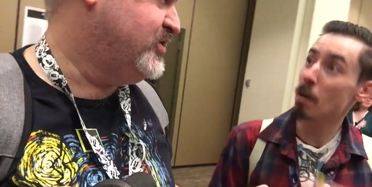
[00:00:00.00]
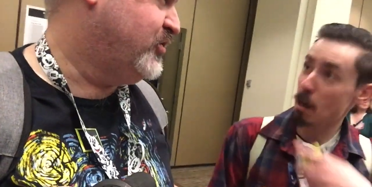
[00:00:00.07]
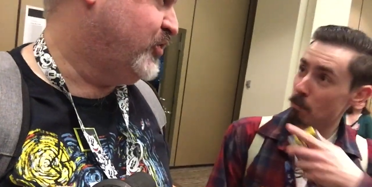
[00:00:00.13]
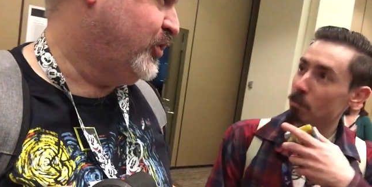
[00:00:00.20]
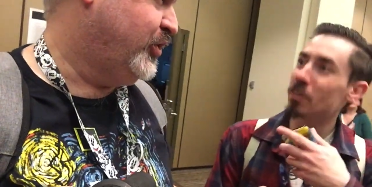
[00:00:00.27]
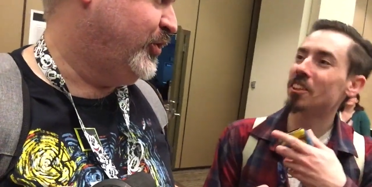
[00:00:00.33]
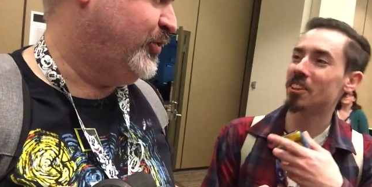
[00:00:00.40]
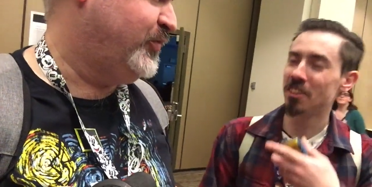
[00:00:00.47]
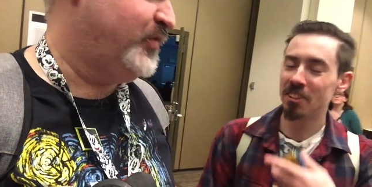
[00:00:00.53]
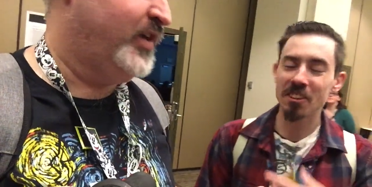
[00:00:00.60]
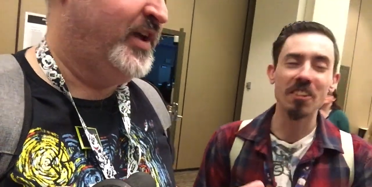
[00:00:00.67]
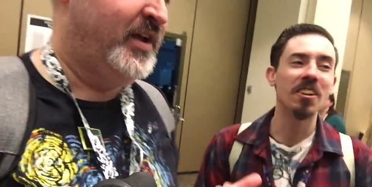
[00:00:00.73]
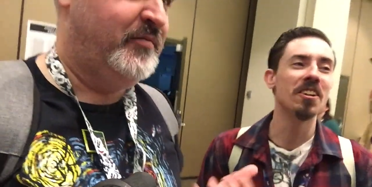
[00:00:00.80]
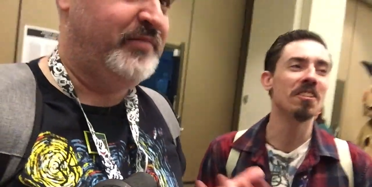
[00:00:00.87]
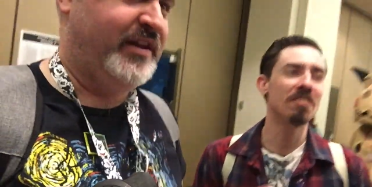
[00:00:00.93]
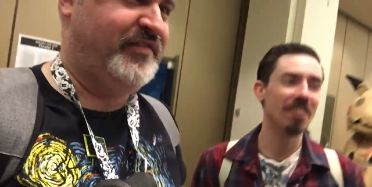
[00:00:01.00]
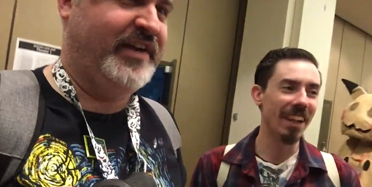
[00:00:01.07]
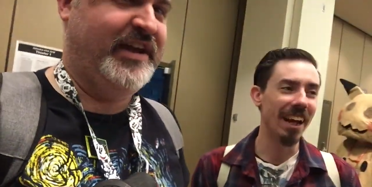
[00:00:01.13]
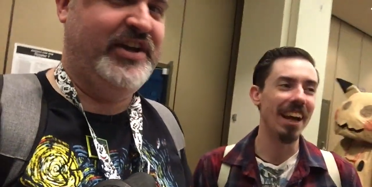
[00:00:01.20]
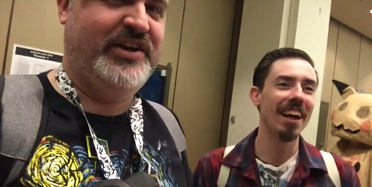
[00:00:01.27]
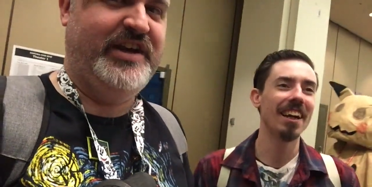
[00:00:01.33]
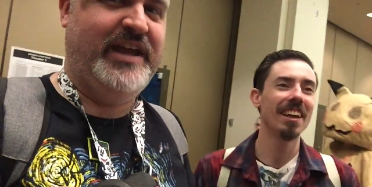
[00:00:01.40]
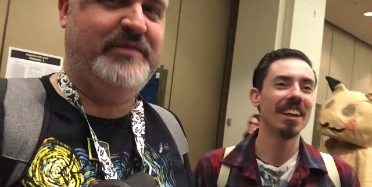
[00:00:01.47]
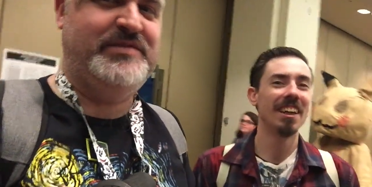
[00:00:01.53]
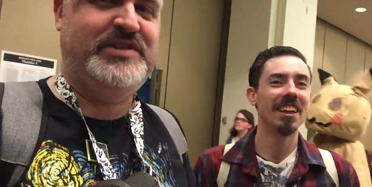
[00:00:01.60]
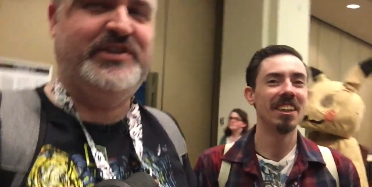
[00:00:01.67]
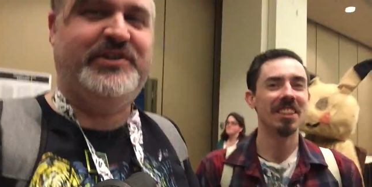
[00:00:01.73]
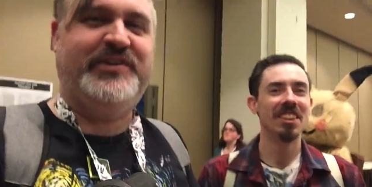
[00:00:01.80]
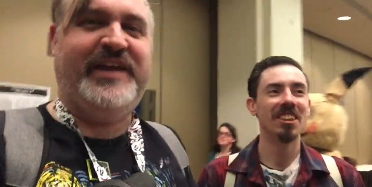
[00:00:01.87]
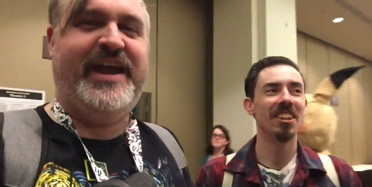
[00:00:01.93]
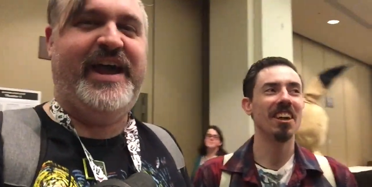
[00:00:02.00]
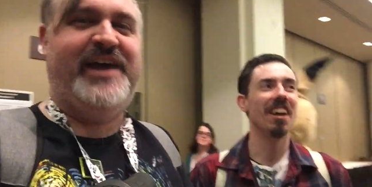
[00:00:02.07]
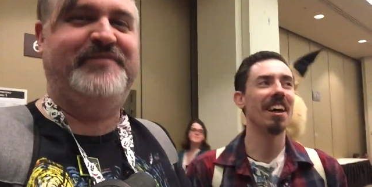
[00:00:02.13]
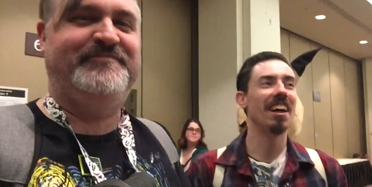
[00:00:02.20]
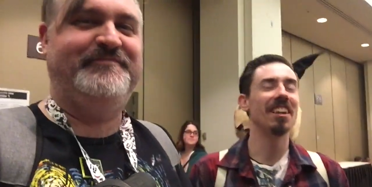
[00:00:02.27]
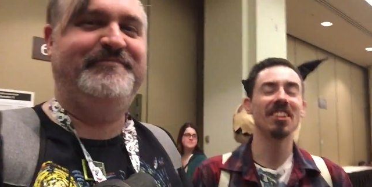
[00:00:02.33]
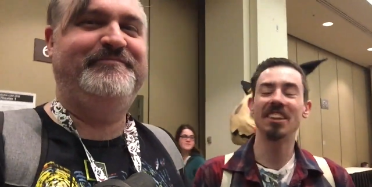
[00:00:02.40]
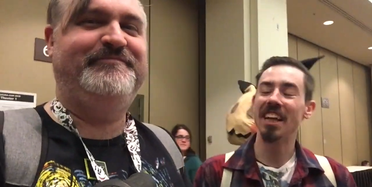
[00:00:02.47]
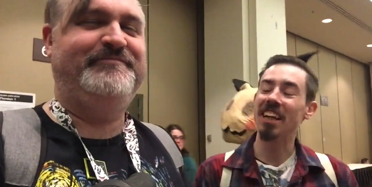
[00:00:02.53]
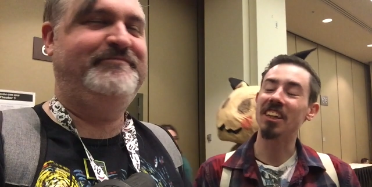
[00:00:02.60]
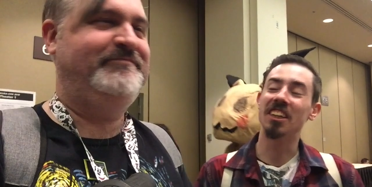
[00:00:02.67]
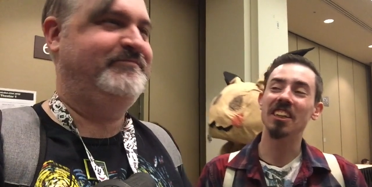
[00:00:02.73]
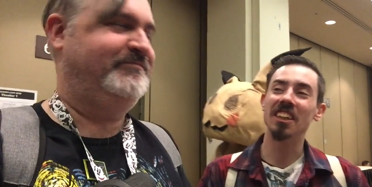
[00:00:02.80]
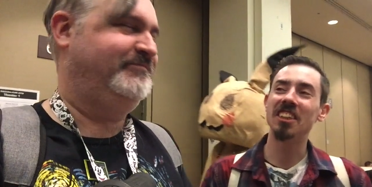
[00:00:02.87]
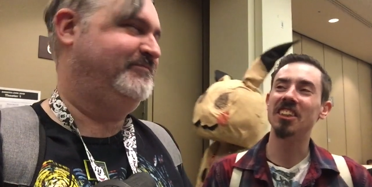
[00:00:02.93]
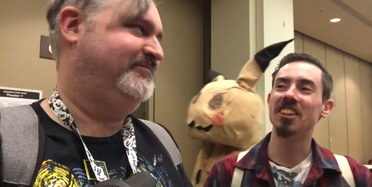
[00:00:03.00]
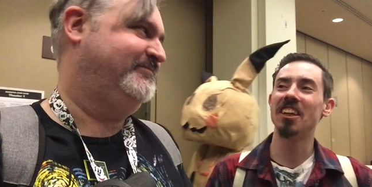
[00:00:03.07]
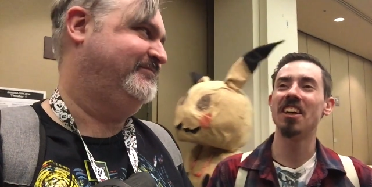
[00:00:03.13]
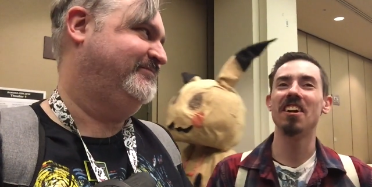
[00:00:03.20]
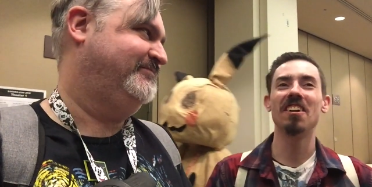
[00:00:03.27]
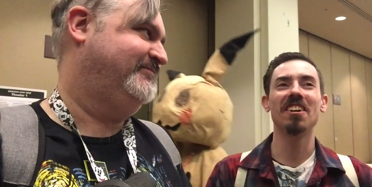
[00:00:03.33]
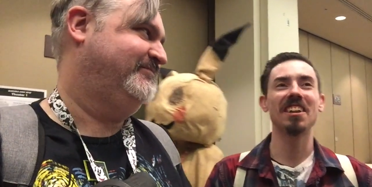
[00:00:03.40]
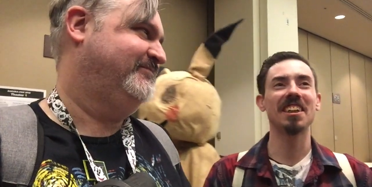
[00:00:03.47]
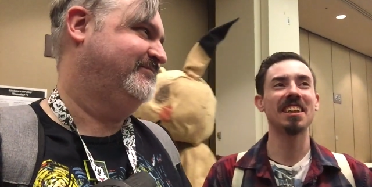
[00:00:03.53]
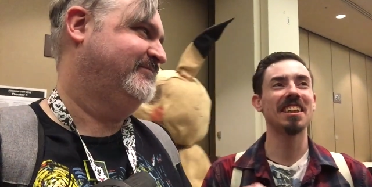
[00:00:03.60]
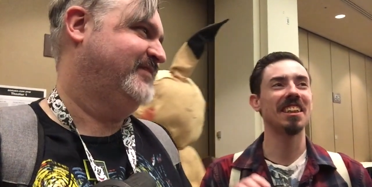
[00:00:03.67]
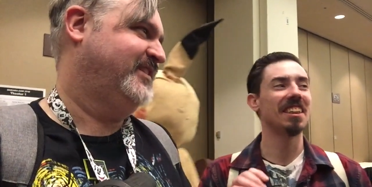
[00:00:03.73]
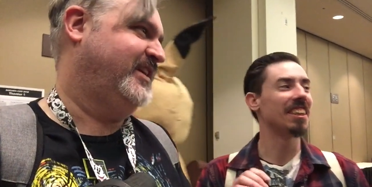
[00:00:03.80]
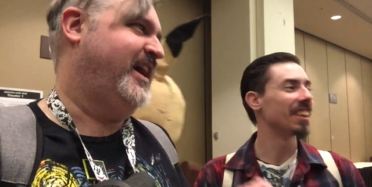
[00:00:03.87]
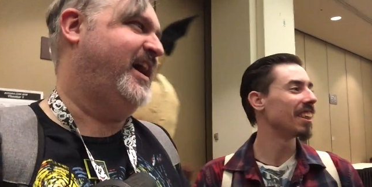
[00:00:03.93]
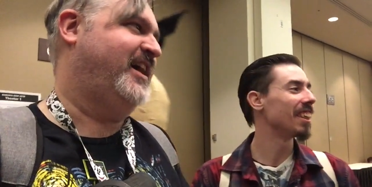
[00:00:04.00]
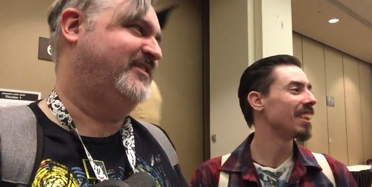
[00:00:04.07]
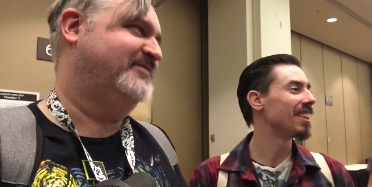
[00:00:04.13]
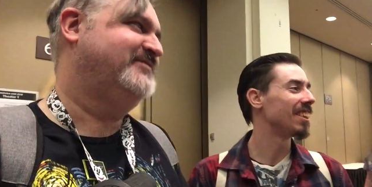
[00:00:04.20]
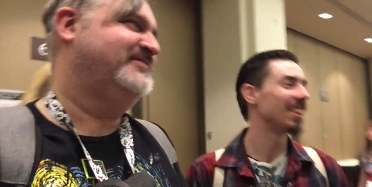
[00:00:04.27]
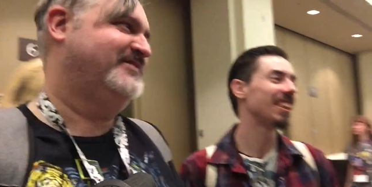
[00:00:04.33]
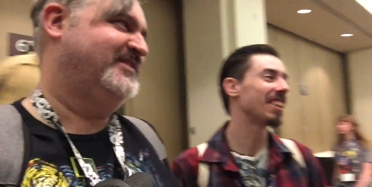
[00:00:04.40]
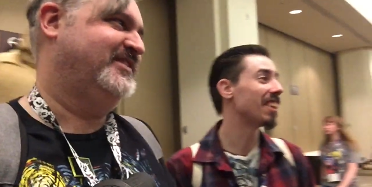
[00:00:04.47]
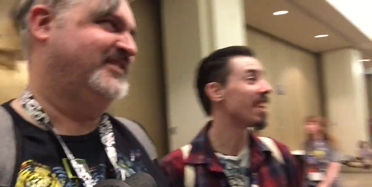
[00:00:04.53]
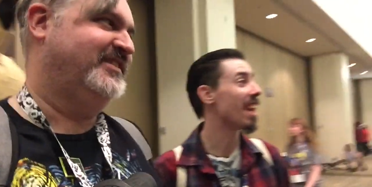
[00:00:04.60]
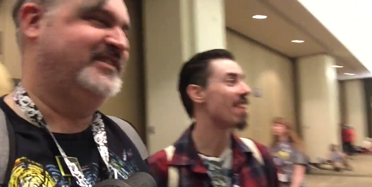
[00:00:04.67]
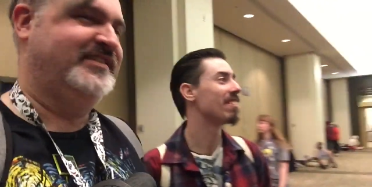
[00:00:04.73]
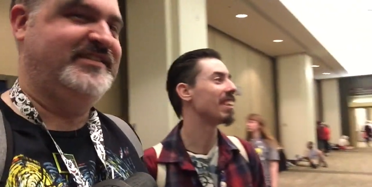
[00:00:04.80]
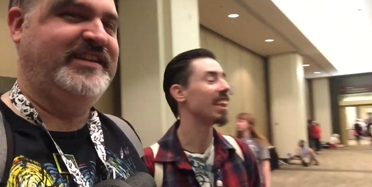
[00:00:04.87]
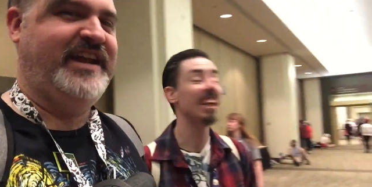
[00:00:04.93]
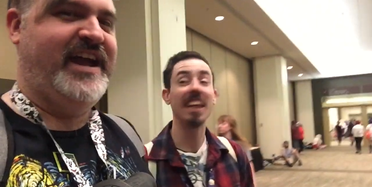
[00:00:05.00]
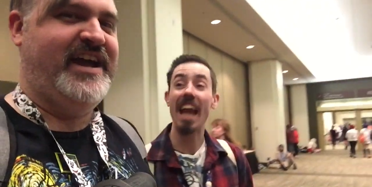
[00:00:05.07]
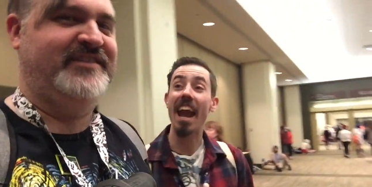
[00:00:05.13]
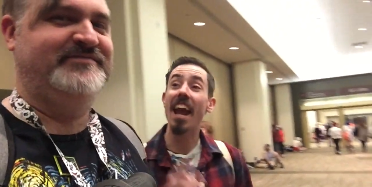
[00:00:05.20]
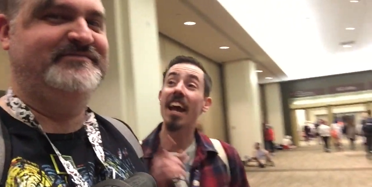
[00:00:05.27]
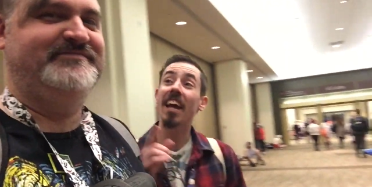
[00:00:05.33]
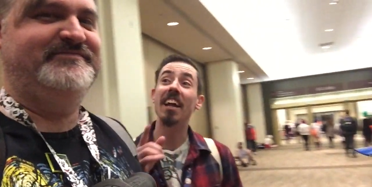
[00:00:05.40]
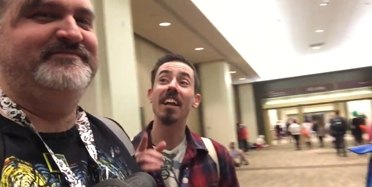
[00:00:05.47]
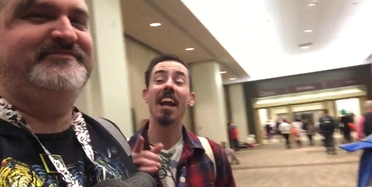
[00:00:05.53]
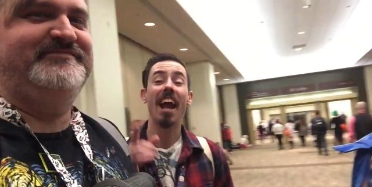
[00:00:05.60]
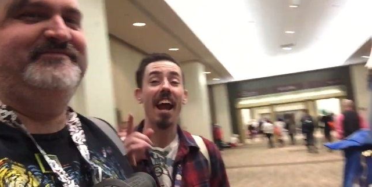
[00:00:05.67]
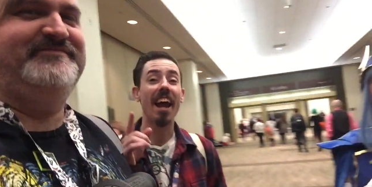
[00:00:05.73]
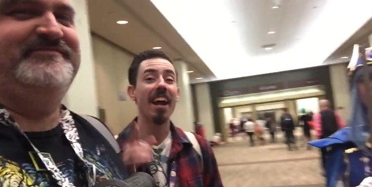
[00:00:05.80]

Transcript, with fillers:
Speaker 1: New Groove. New Groove. I forget yeah. her name too. Yeah. Uh, she had good jokes. Yeah. Good, just yeah. good everything. Yeah. And,